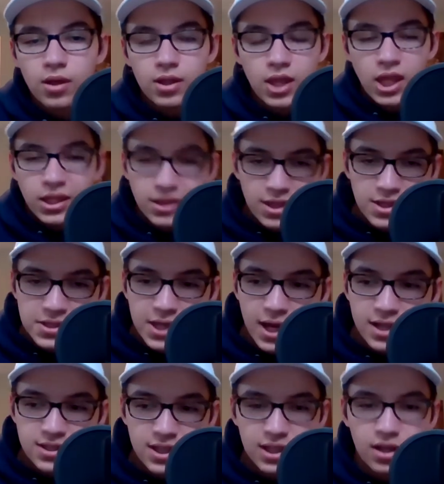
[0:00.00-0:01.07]
like this
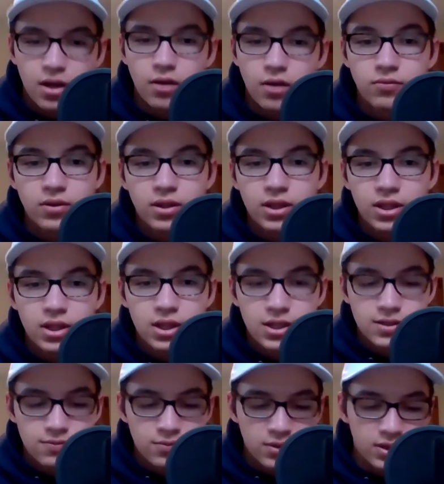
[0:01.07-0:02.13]
guy's like
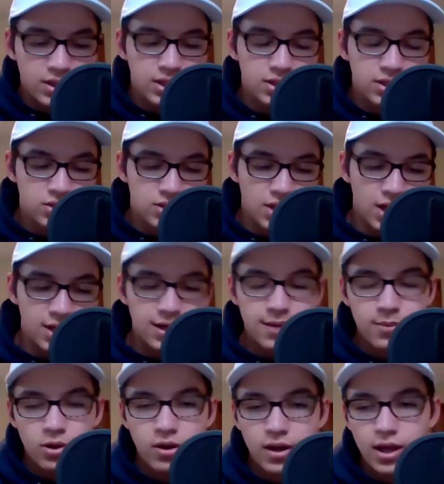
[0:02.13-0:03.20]
he's really just a
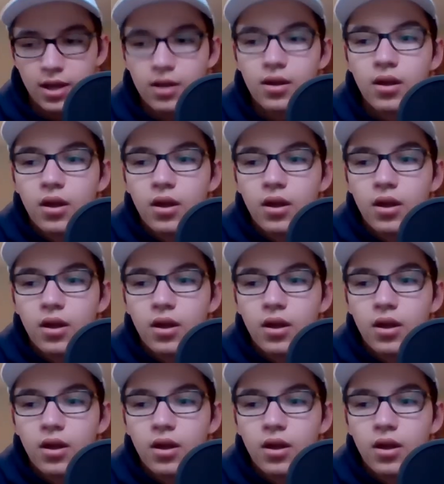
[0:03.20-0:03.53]
Democrat.